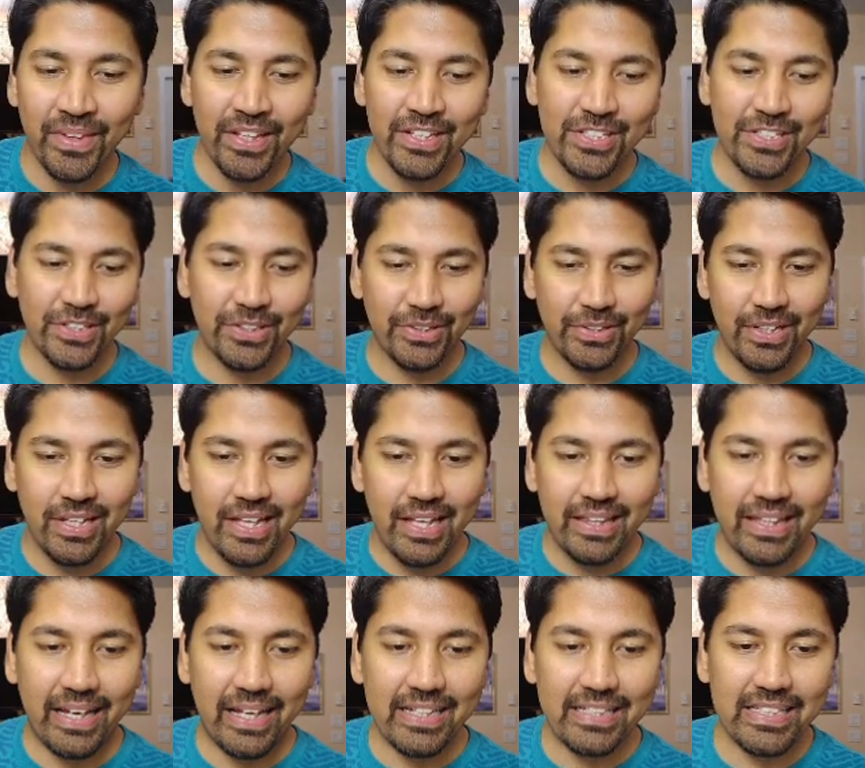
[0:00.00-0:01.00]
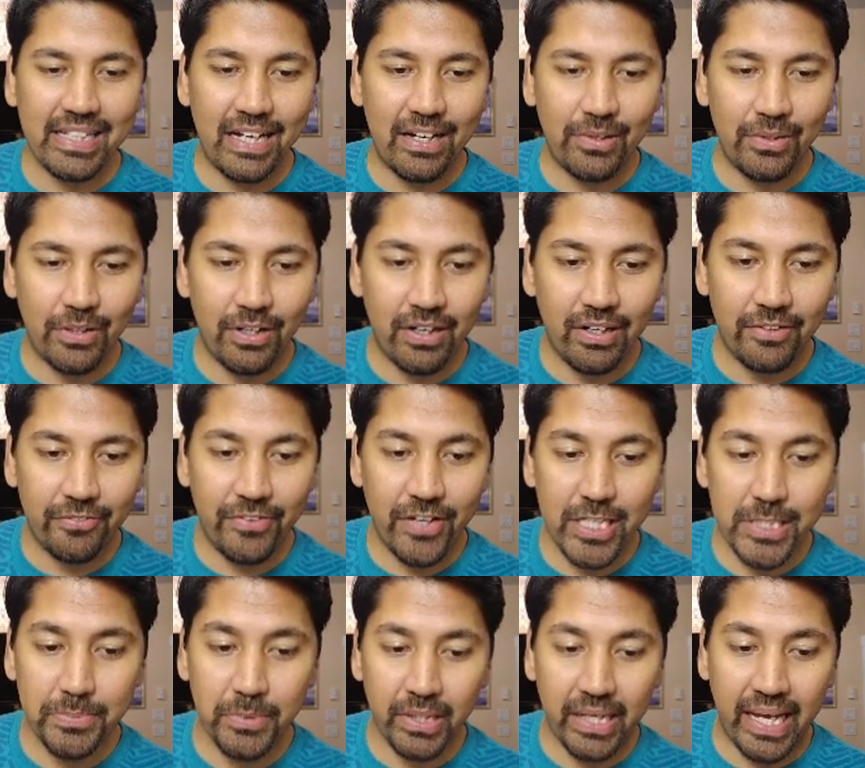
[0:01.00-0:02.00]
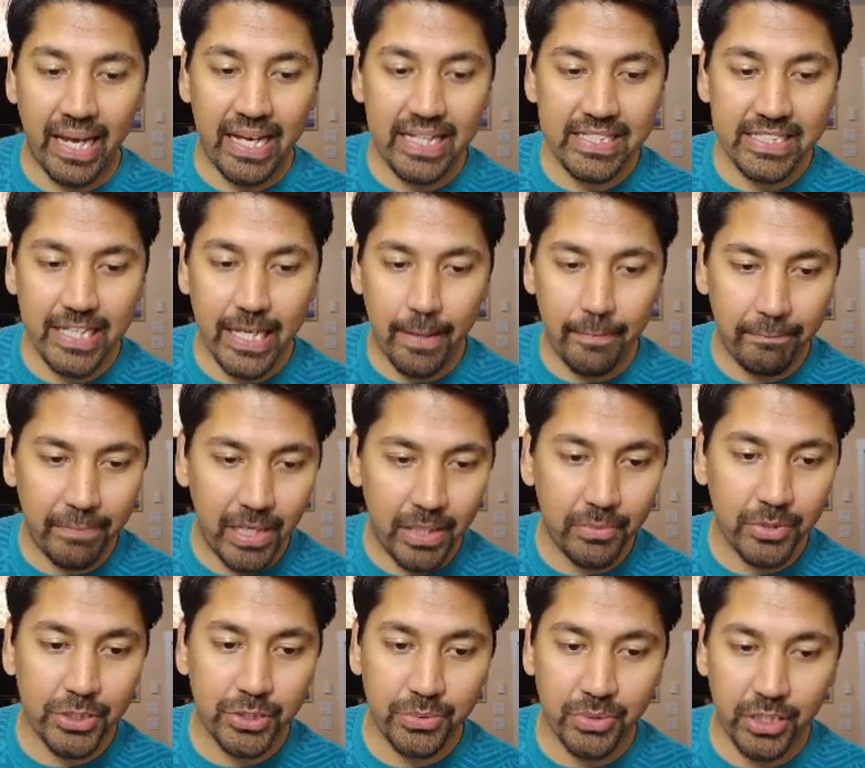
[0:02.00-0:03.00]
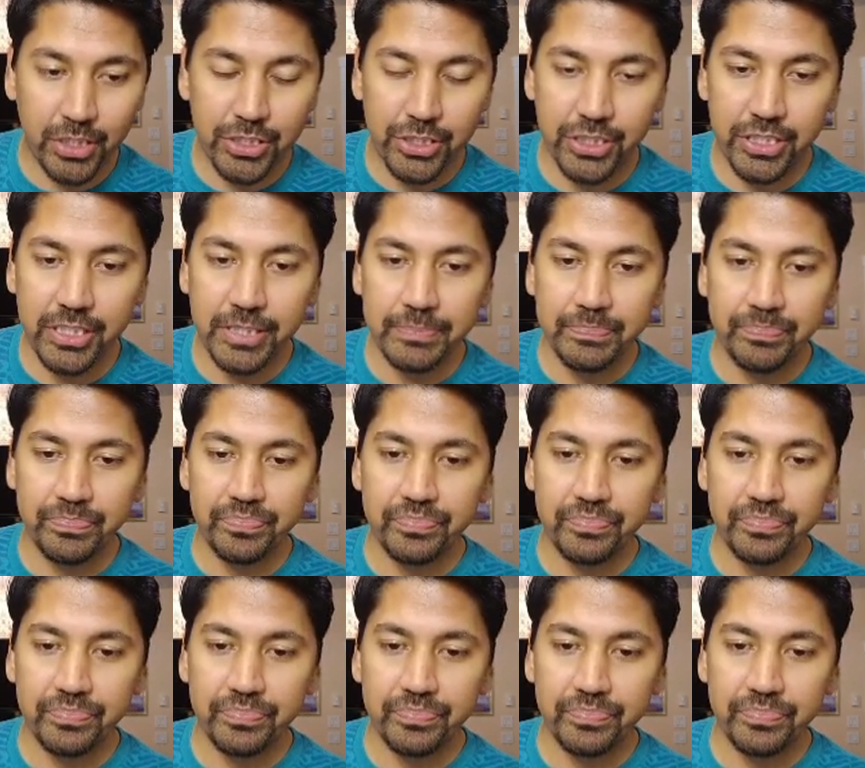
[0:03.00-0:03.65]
So that is how our Facebook ads campaign was structured.